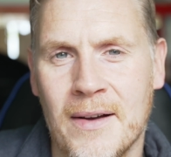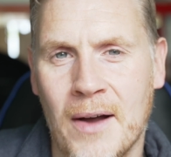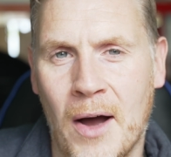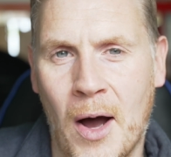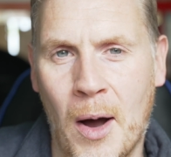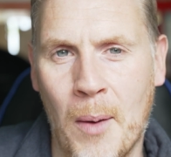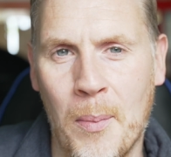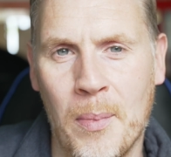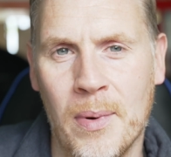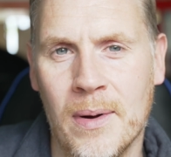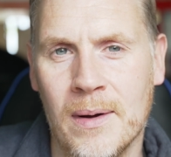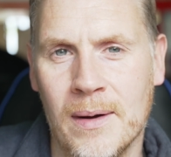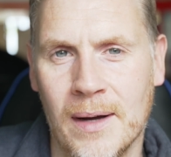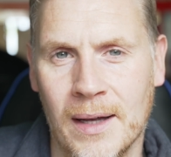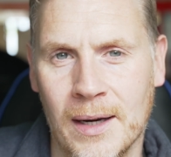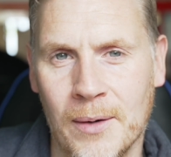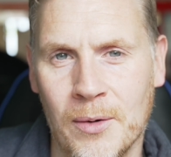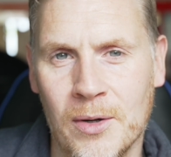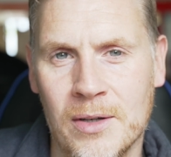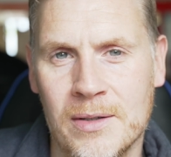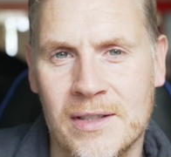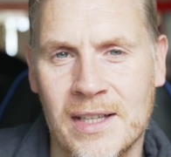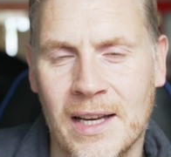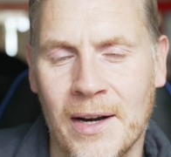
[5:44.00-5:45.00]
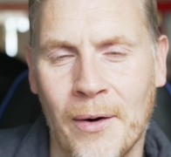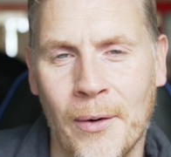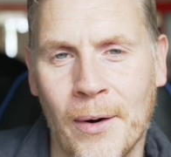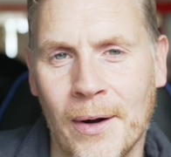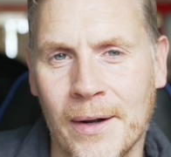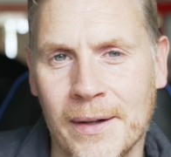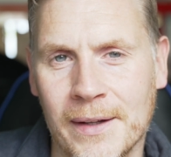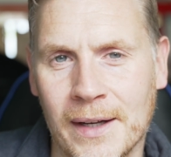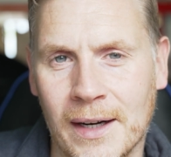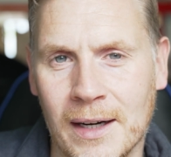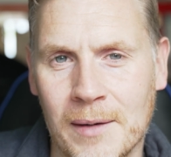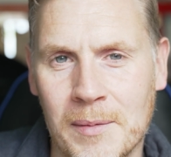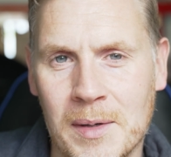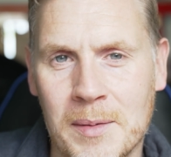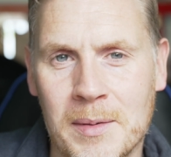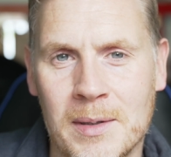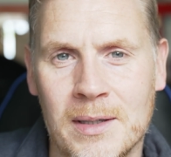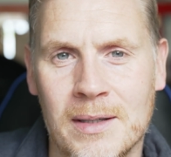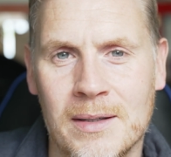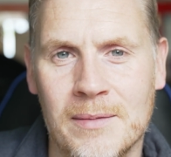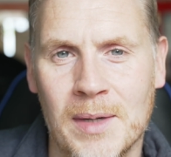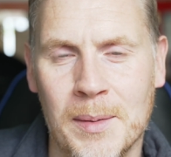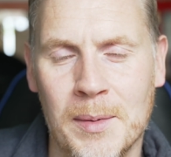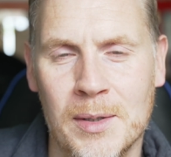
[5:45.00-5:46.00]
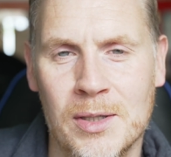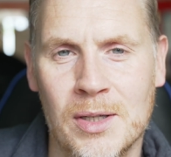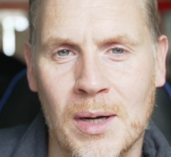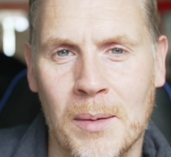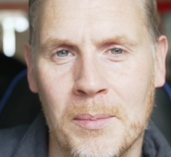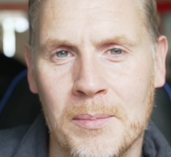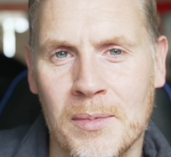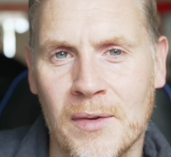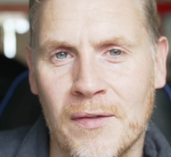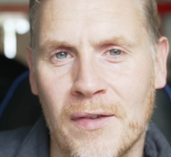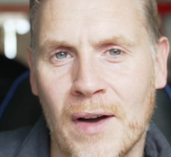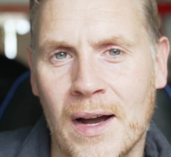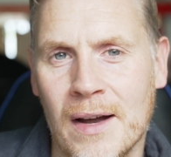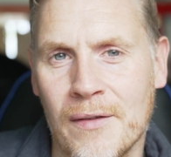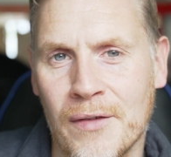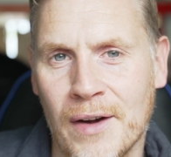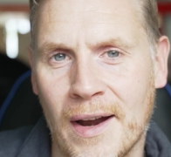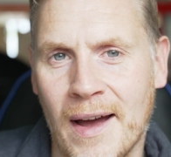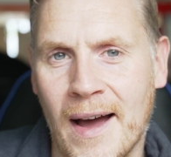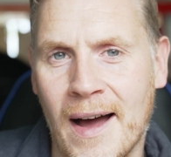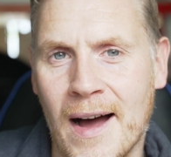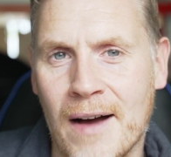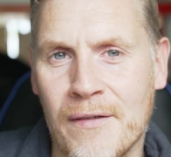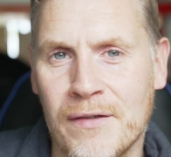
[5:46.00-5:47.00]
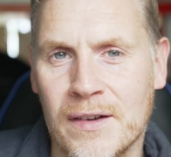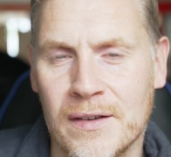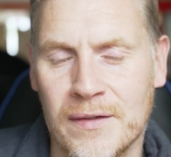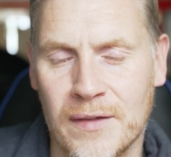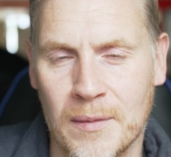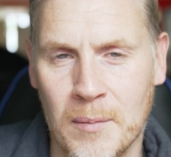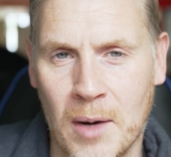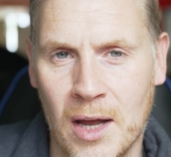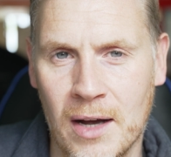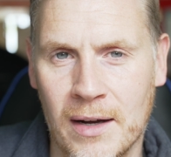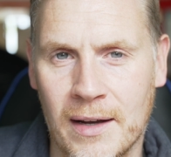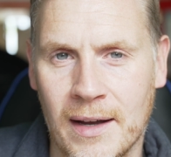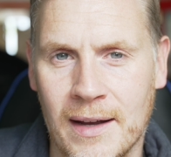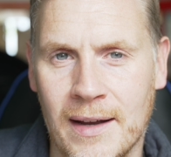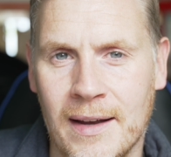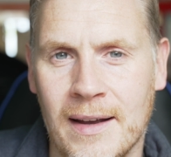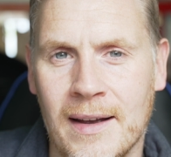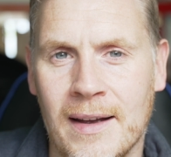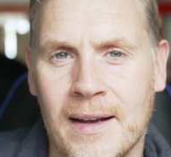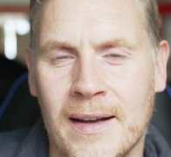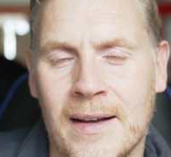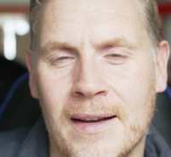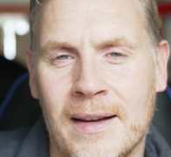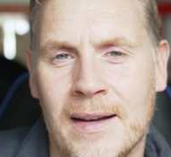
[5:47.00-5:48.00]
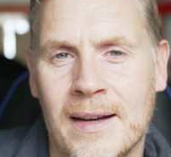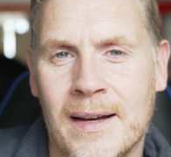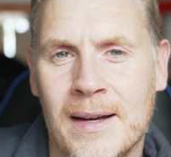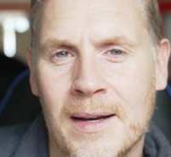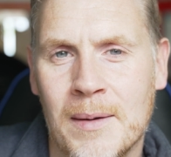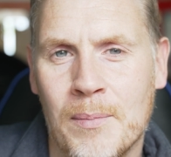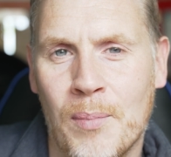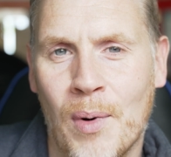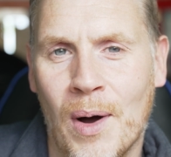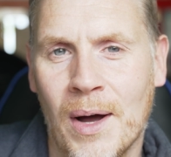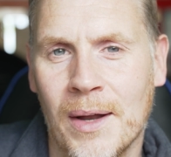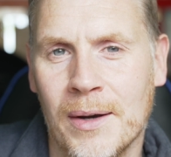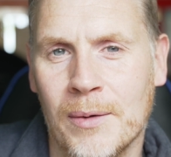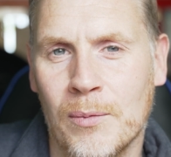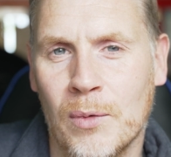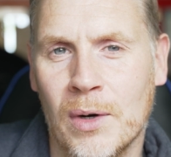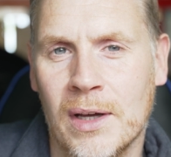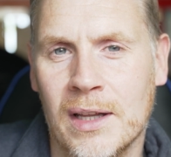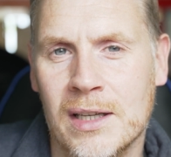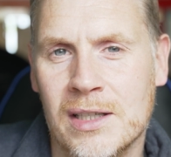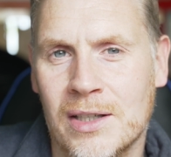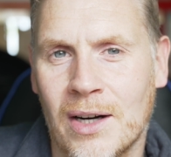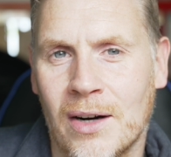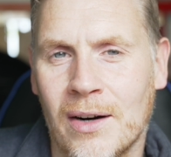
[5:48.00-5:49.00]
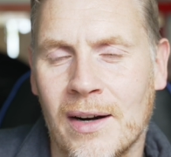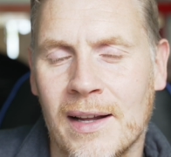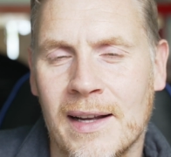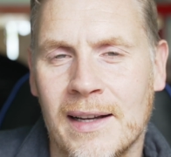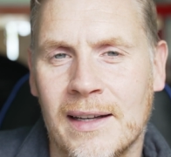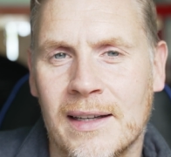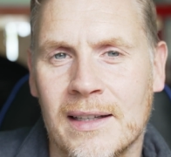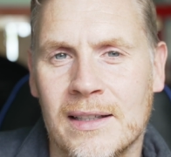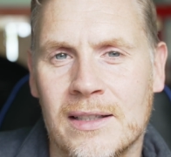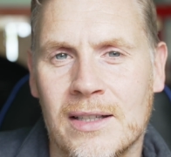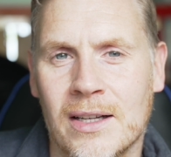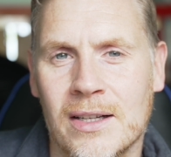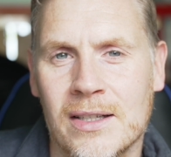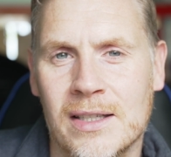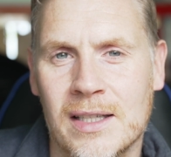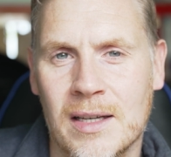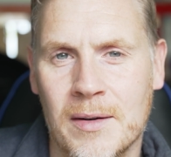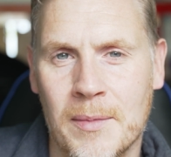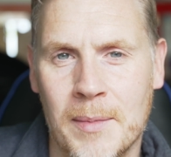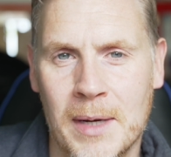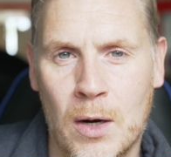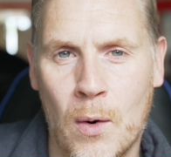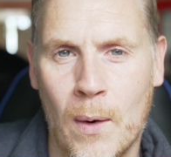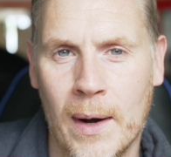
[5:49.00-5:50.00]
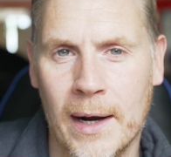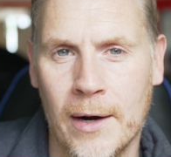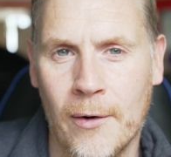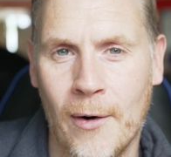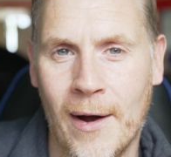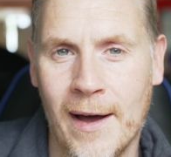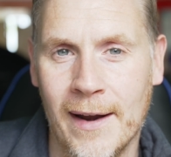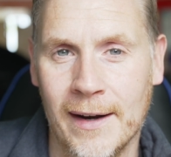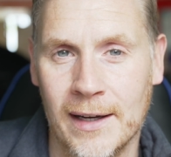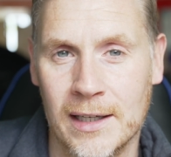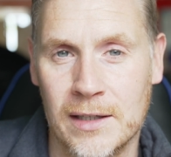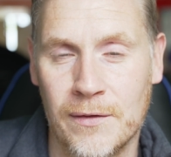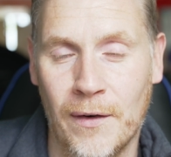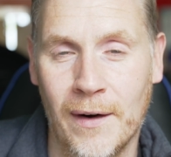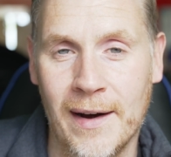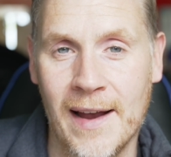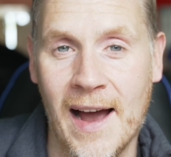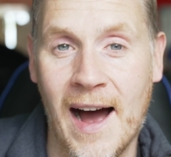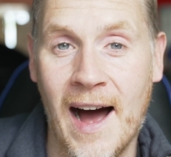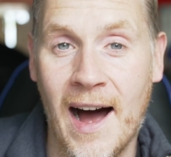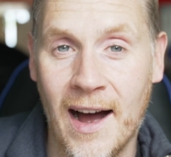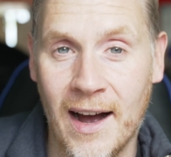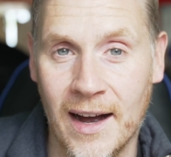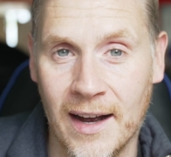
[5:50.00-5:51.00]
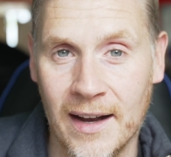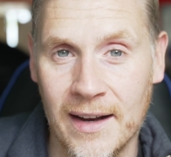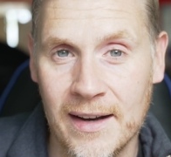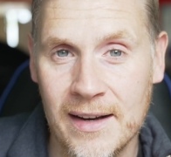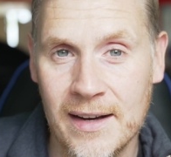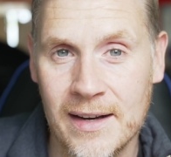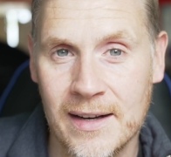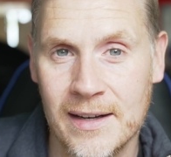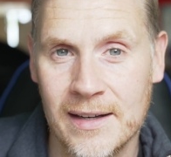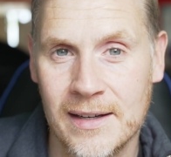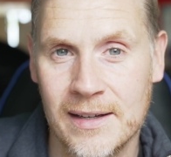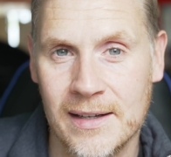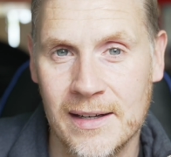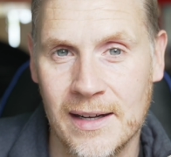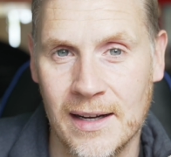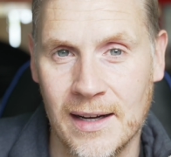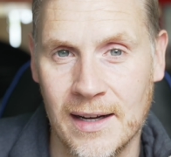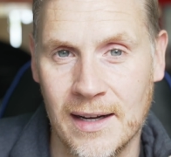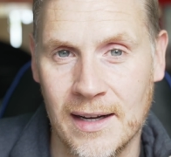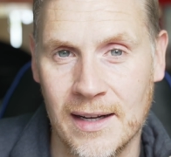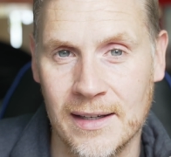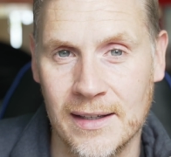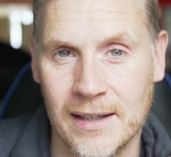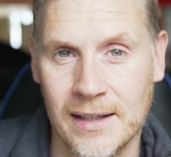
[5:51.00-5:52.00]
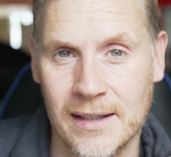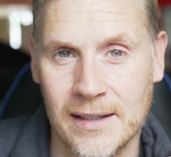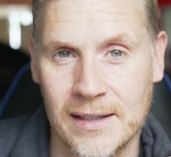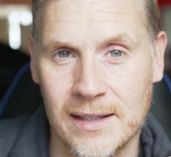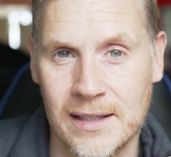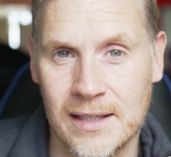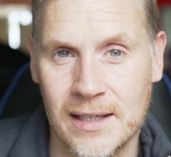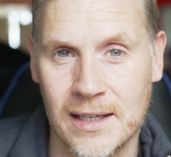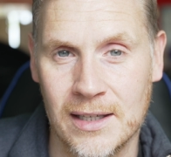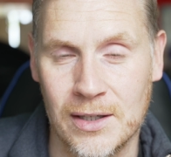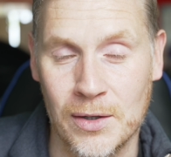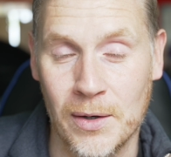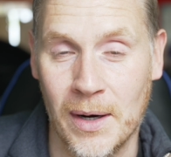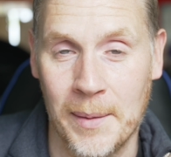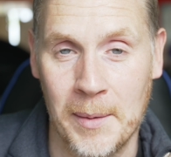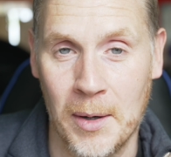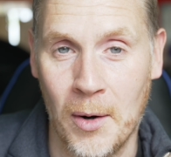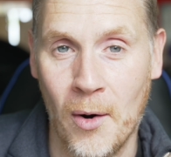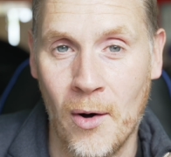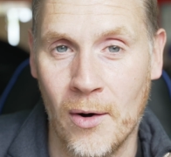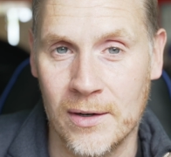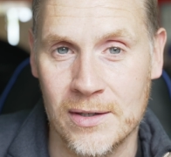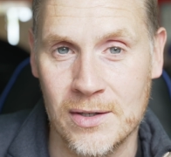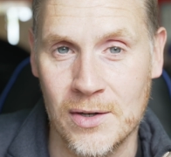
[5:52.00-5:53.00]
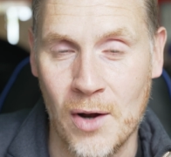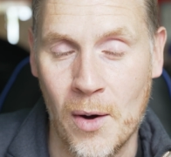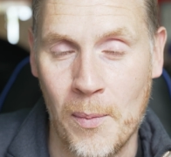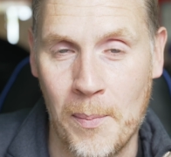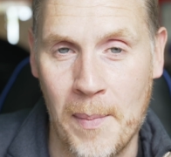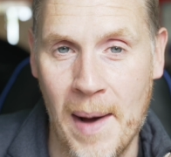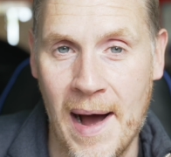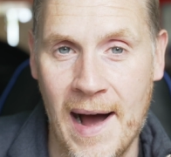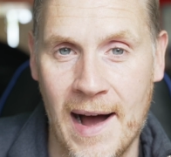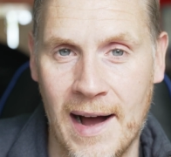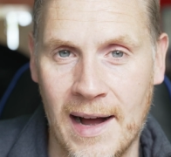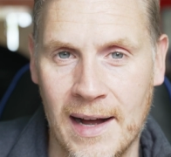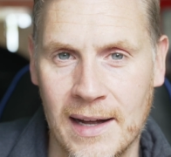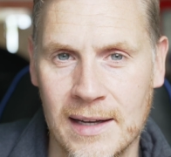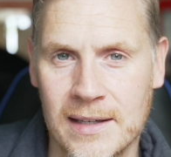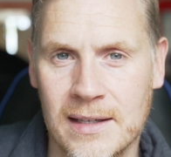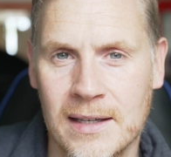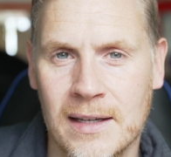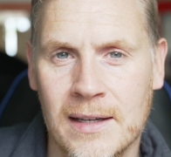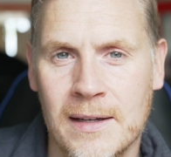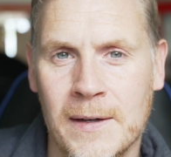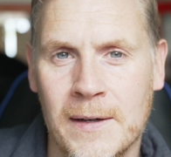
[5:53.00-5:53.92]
up, and it would sit around there, maybe jump to 5.5 if I'm lucky. But with Starlink, it does seem to be quite erratic. It's very high, and it, don't get me wrong, it's not bad,